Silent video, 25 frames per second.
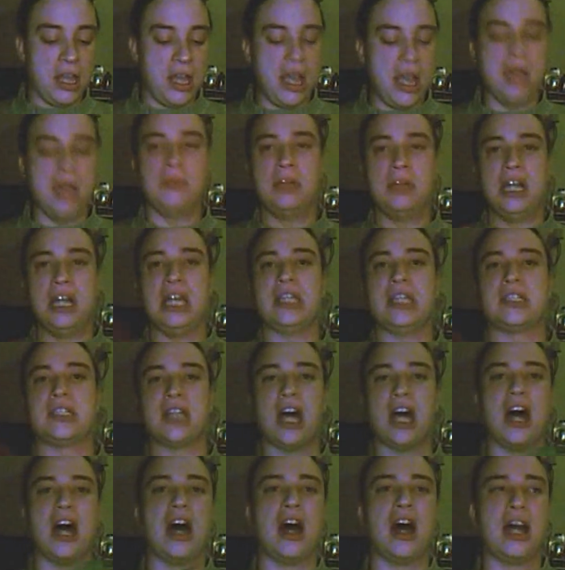Im leads
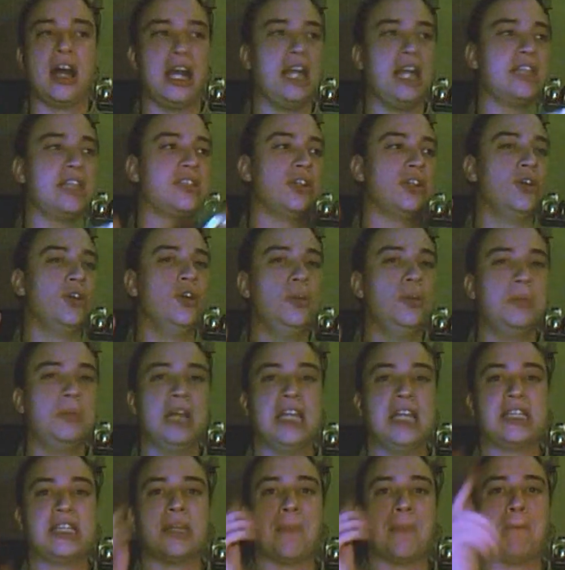to R, leads to
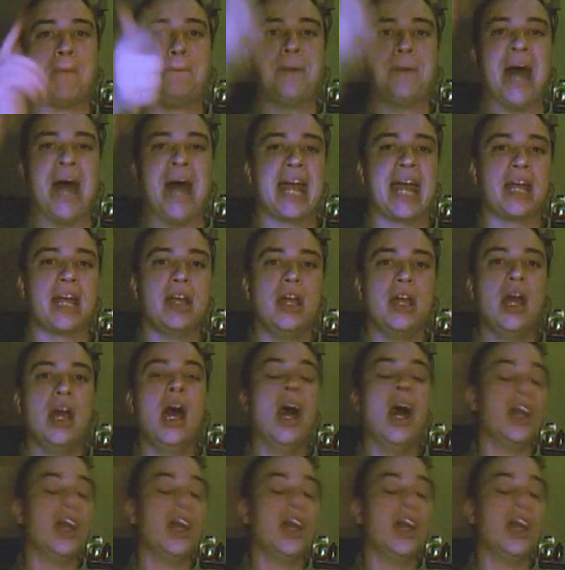leads to bang.